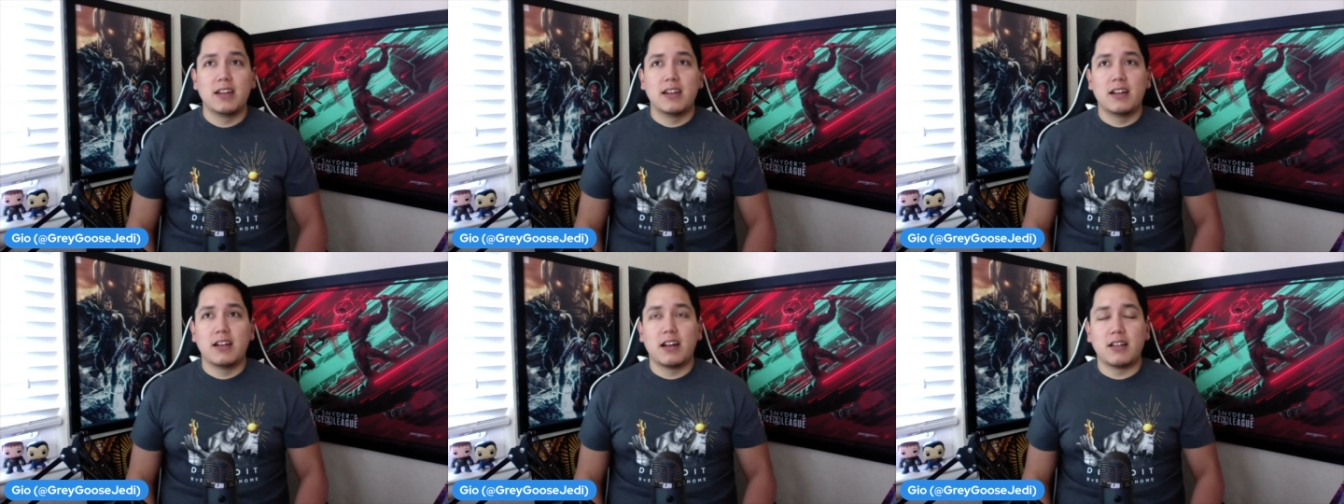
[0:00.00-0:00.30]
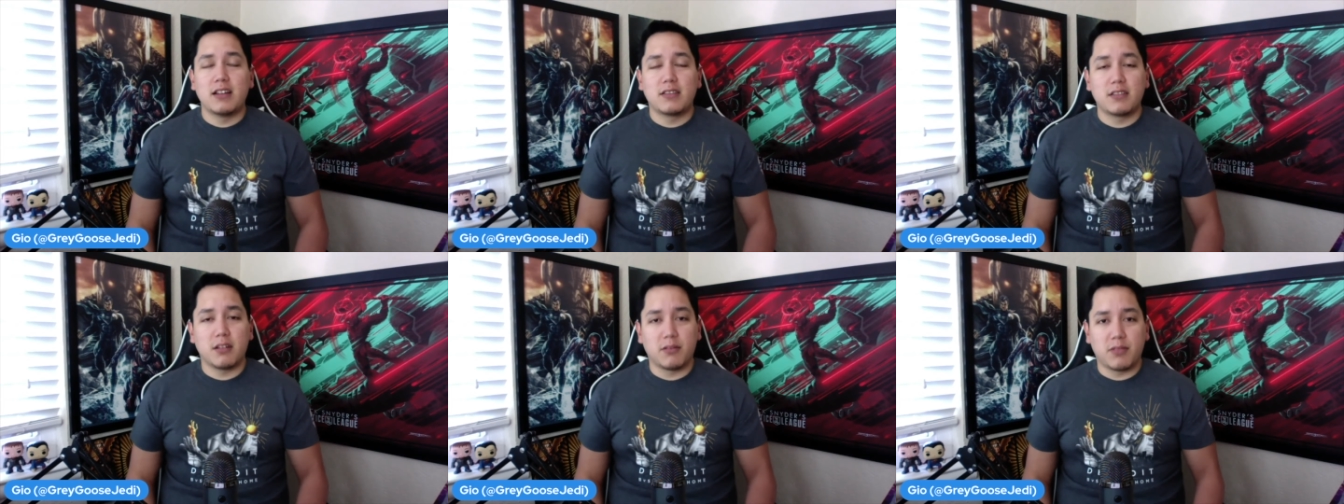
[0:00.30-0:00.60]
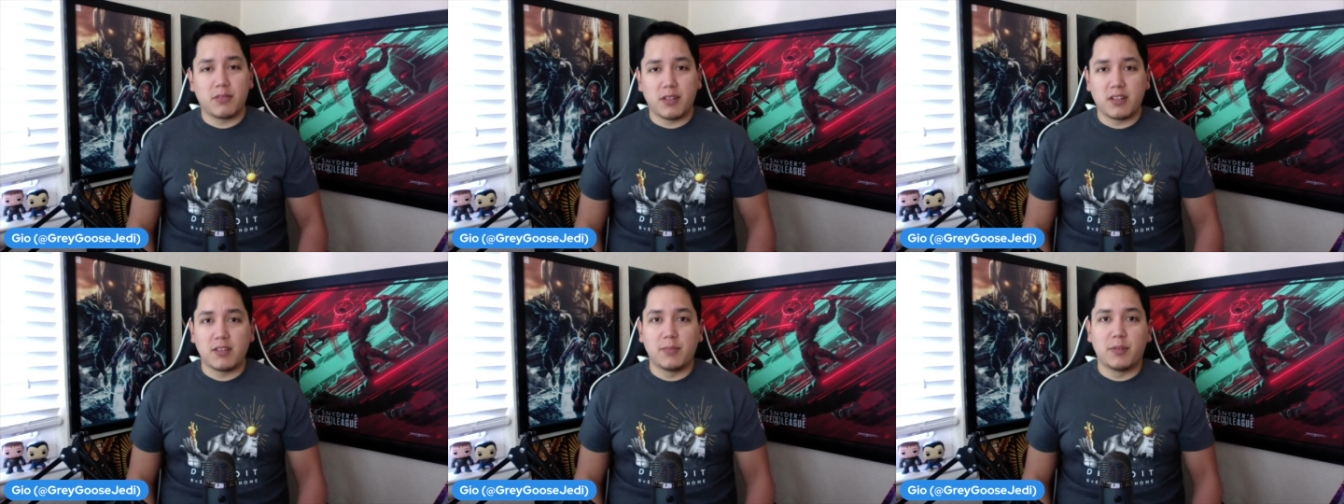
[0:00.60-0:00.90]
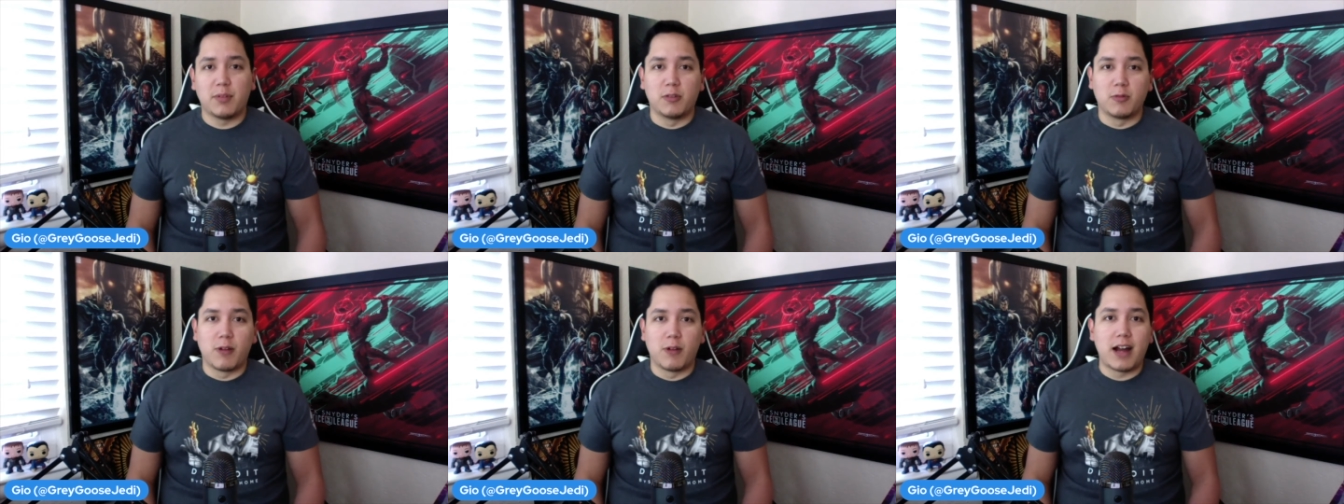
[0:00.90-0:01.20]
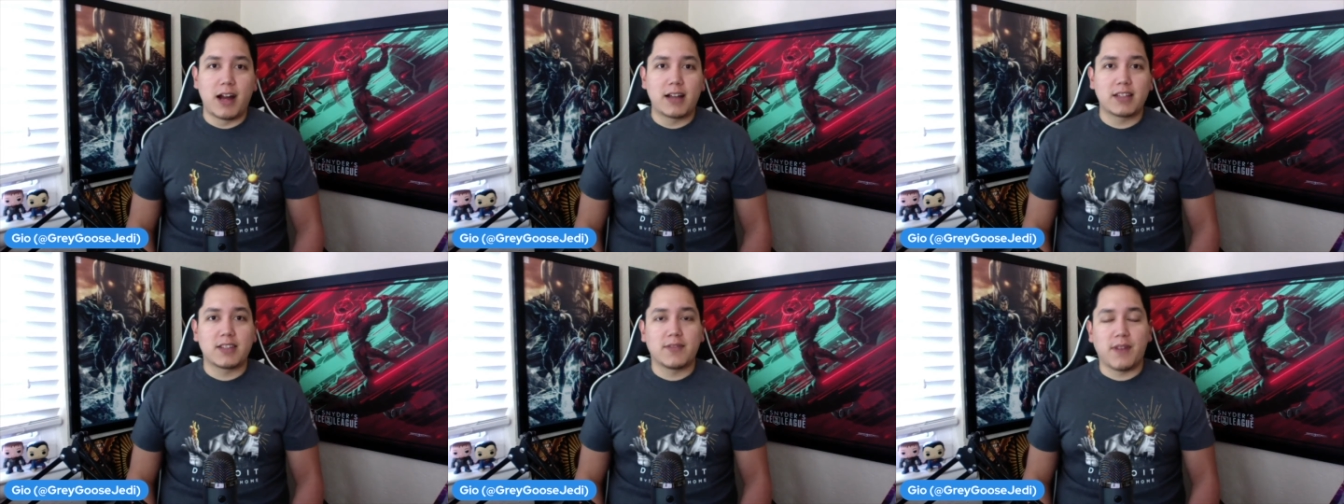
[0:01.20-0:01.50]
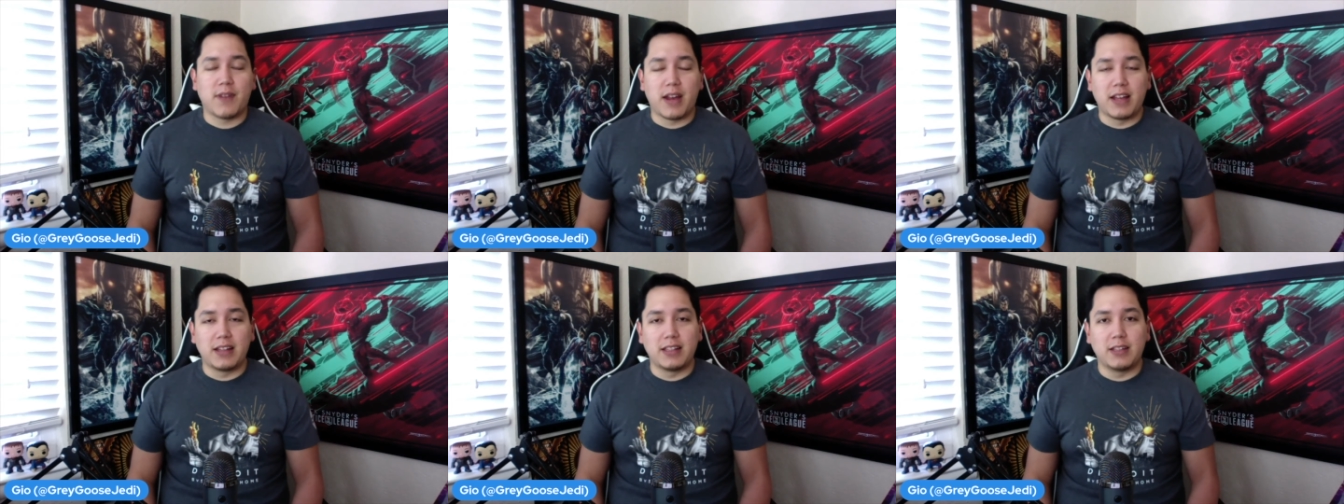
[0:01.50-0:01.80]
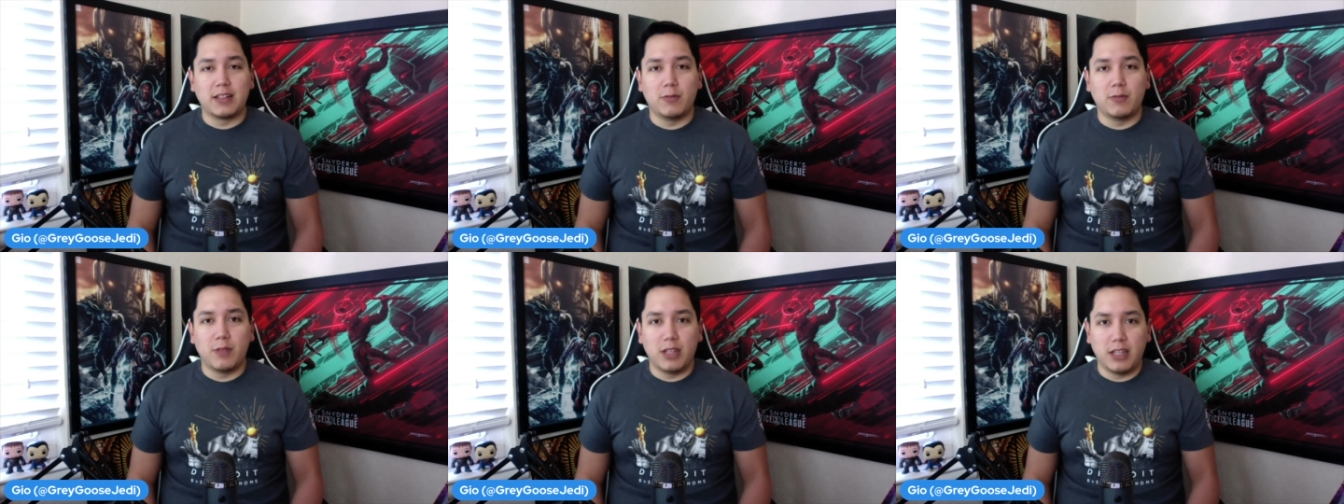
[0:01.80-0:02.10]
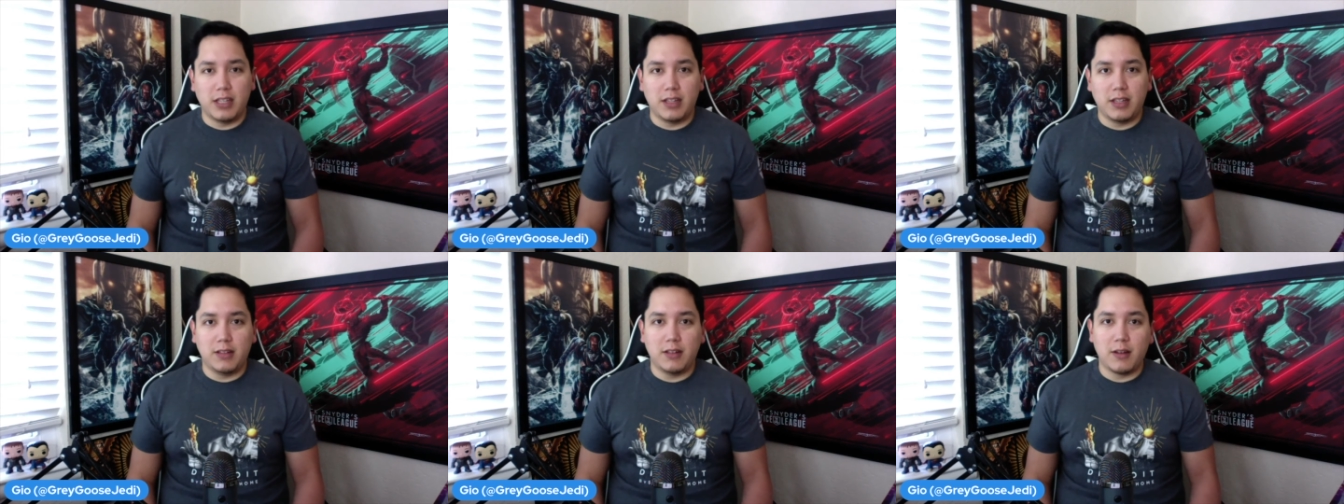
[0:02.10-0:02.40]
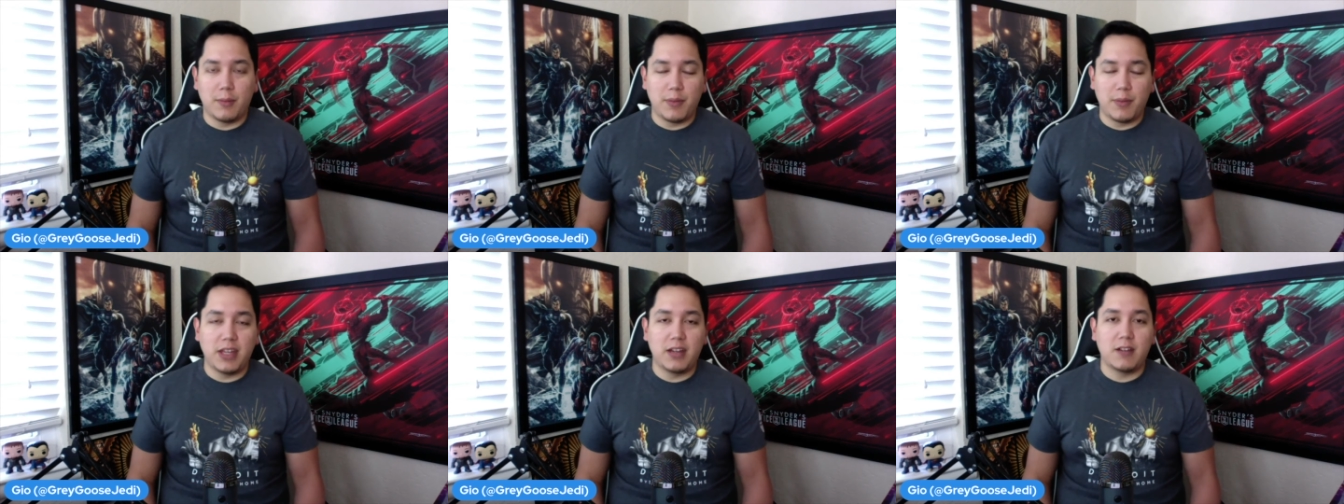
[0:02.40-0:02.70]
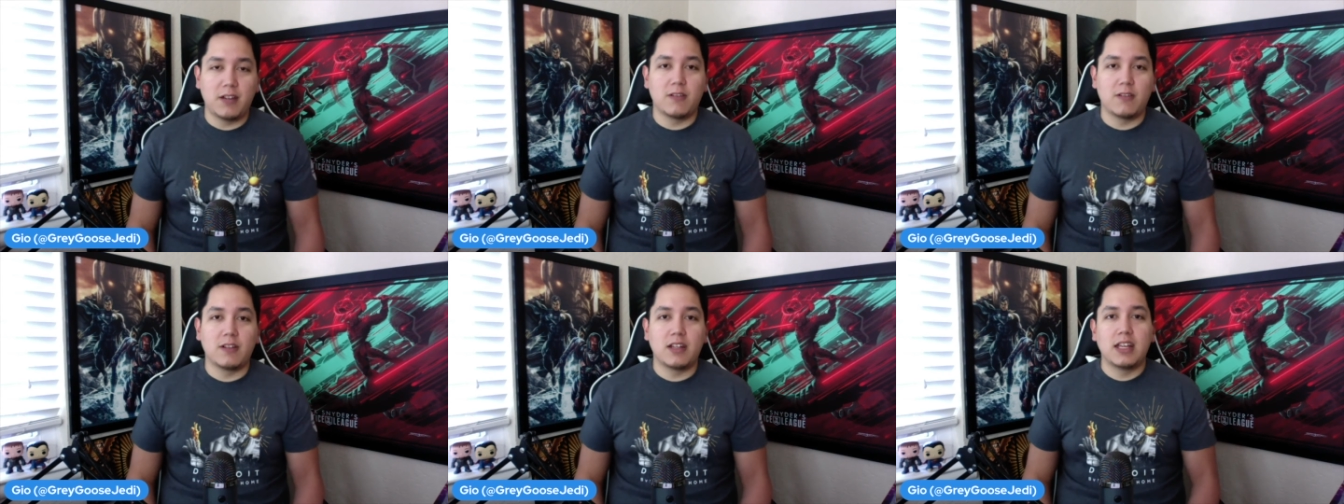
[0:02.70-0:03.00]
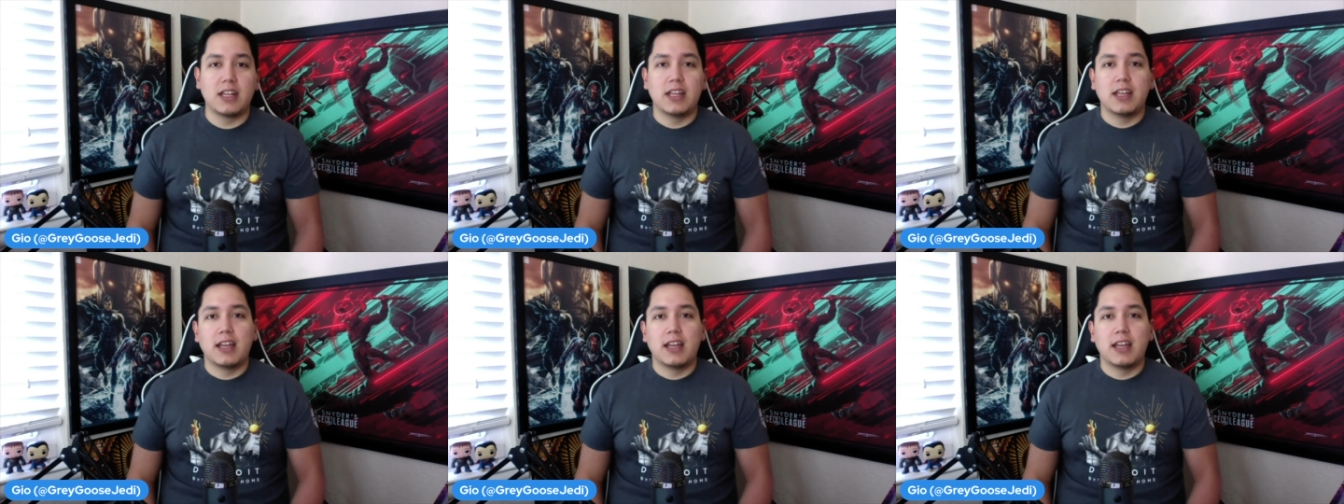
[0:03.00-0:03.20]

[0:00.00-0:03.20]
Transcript: until Thunderbolt Ross finally reappeared